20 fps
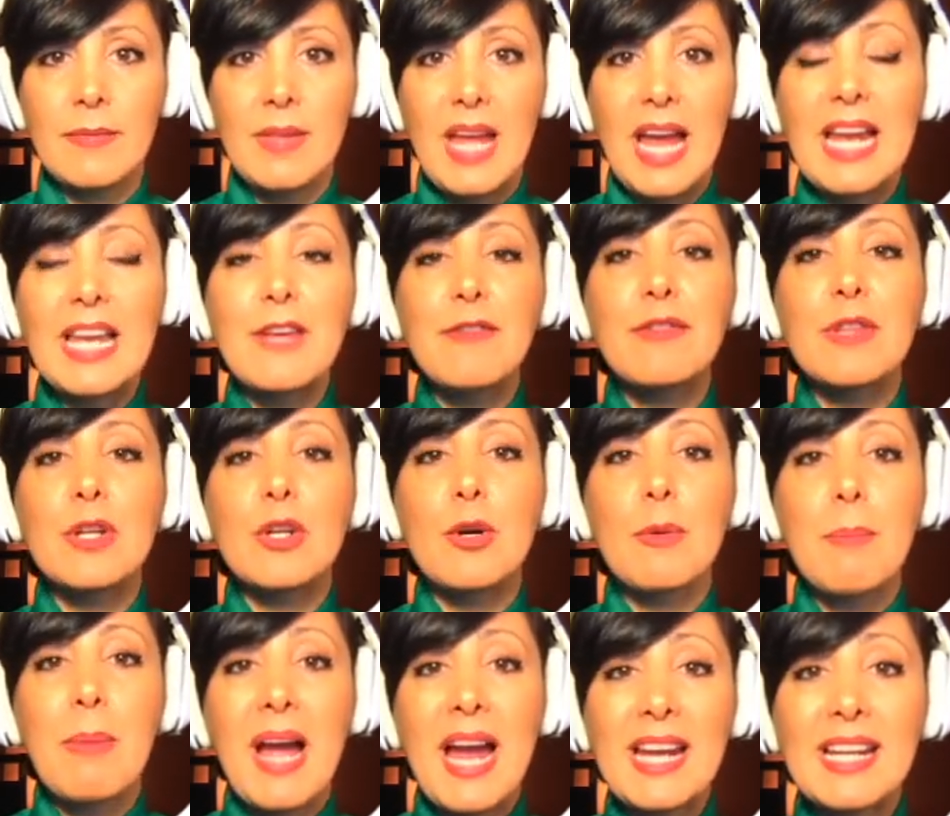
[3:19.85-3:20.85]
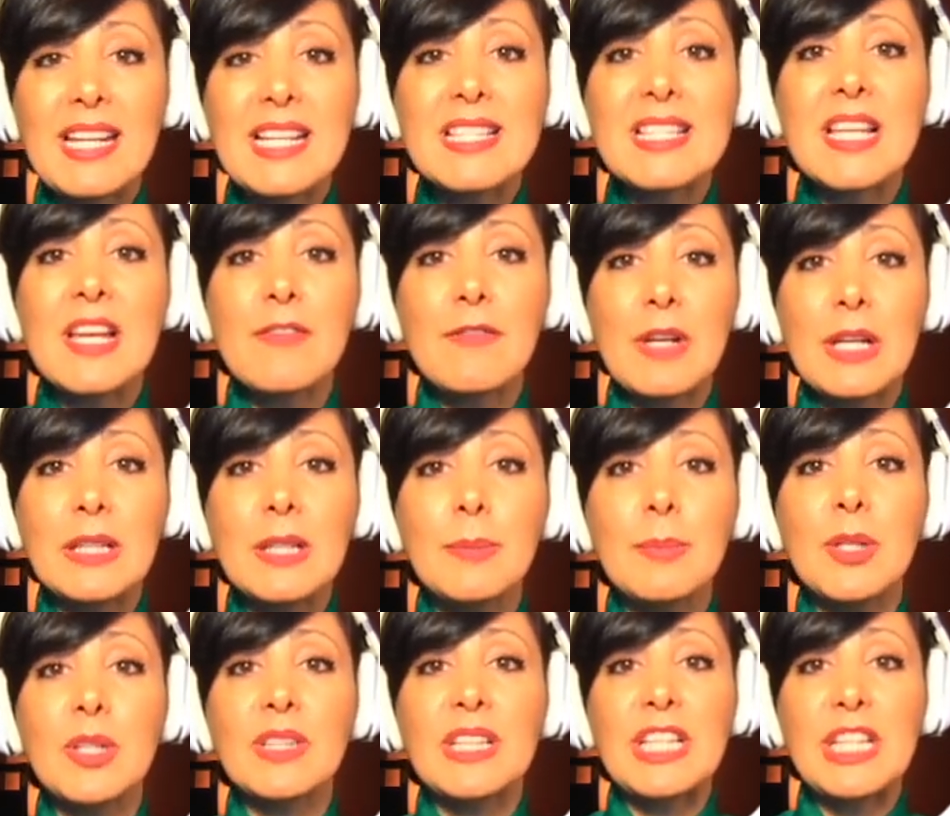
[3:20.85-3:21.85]
And if there are packets
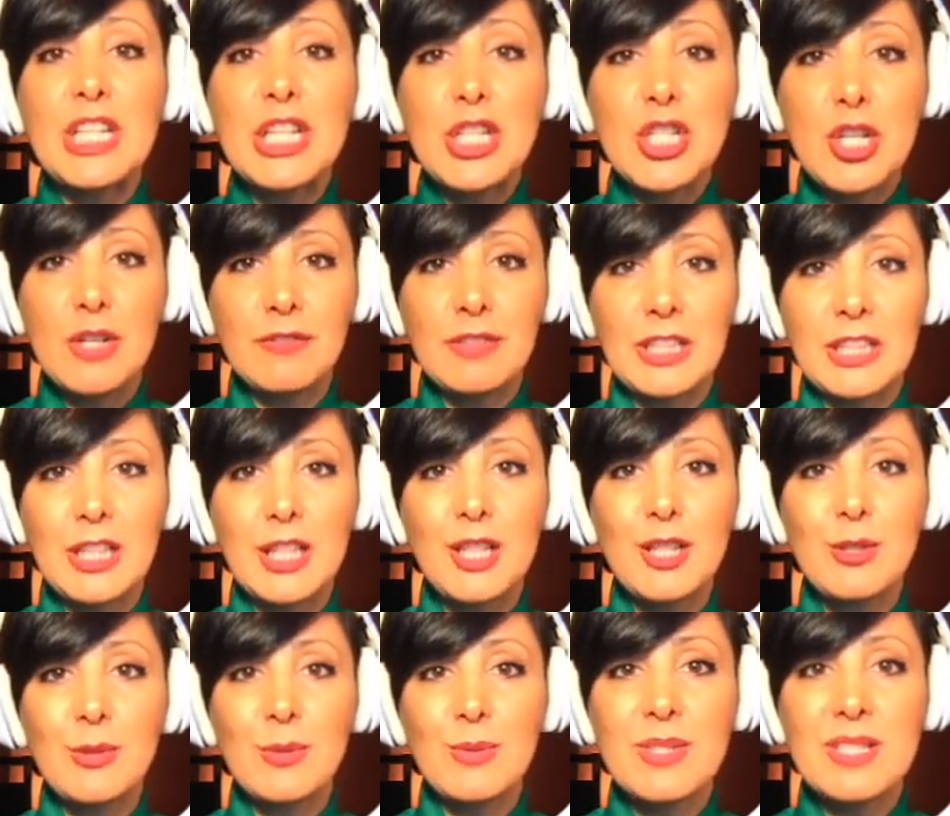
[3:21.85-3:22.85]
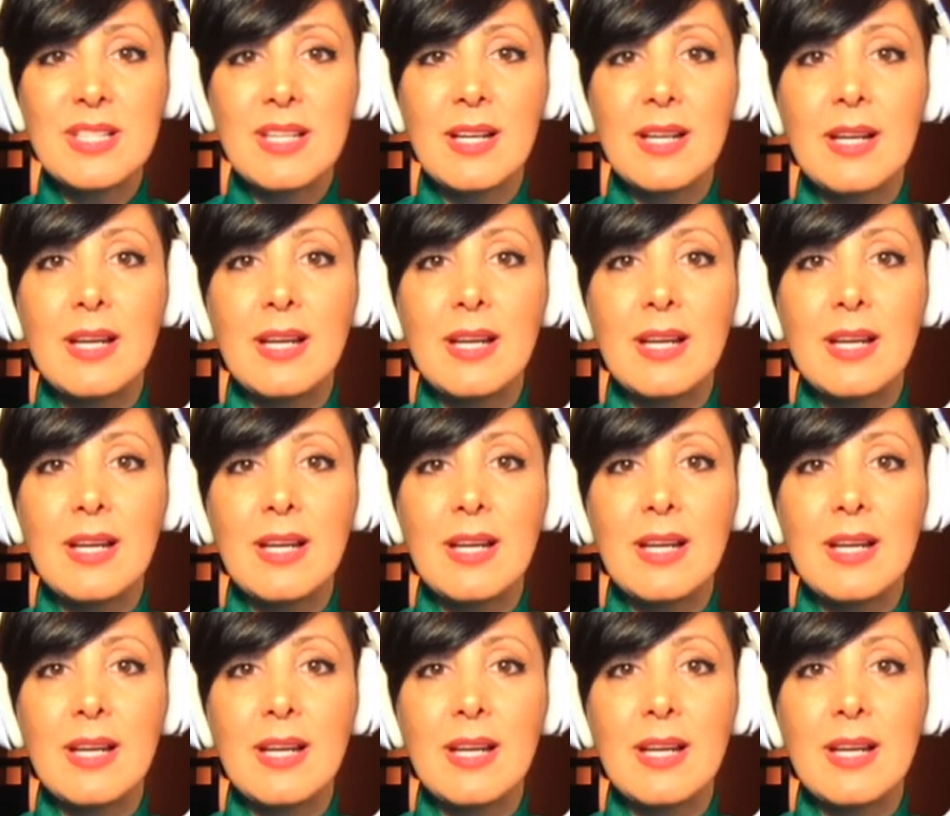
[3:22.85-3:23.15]
available in each of the queues,